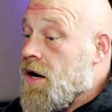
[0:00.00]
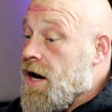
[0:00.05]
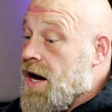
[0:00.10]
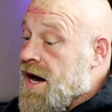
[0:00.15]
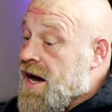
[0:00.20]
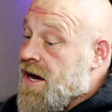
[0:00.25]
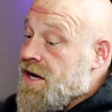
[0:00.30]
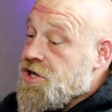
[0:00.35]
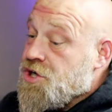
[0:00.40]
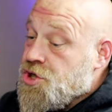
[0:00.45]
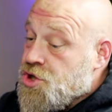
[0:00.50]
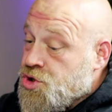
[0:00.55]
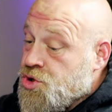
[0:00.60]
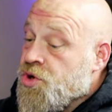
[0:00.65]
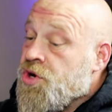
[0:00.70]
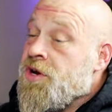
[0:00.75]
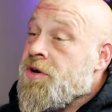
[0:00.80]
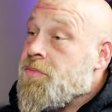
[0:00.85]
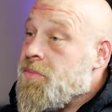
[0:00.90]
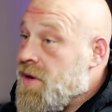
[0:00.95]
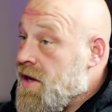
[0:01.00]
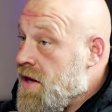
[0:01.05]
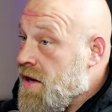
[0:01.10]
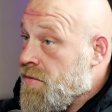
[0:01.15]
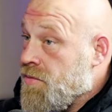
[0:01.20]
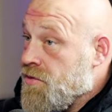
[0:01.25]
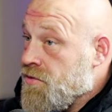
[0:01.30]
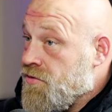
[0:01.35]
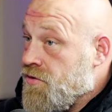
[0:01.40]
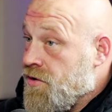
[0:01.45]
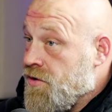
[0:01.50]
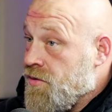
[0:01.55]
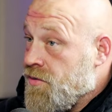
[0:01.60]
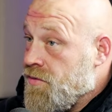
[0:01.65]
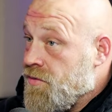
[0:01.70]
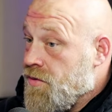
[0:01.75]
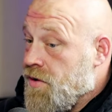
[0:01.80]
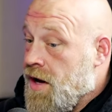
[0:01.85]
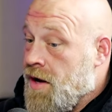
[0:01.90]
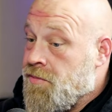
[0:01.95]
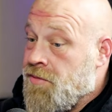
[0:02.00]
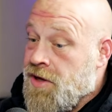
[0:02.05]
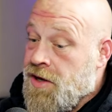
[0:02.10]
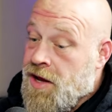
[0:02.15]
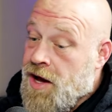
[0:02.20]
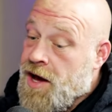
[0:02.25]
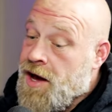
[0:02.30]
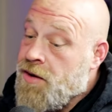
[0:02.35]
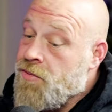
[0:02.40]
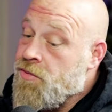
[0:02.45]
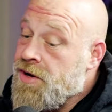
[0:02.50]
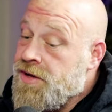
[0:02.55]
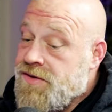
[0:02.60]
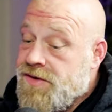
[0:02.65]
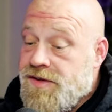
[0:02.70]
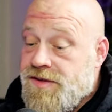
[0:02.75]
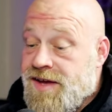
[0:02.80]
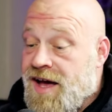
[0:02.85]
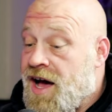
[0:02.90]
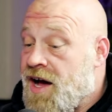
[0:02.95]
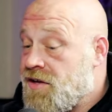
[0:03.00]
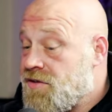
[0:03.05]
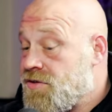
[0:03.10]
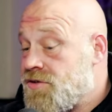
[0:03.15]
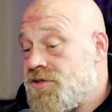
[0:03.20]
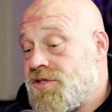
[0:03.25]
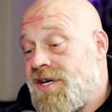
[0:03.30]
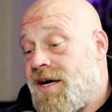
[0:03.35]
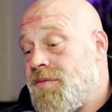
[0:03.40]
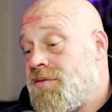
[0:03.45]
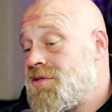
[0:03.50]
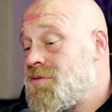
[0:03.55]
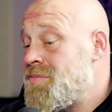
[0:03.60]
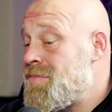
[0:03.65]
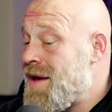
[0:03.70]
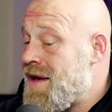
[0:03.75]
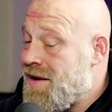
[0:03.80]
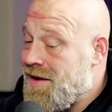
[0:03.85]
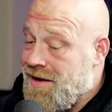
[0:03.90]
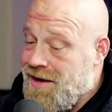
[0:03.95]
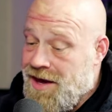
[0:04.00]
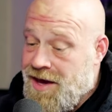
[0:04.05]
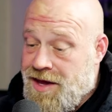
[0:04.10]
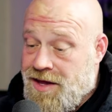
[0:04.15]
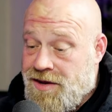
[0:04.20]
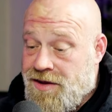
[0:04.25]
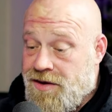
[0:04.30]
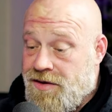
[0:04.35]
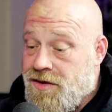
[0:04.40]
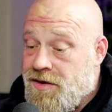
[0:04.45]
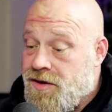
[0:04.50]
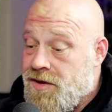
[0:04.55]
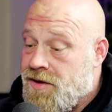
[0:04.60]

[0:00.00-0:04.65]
I shouldn't be able to. I right. mean, I went to doctors. I was medicated.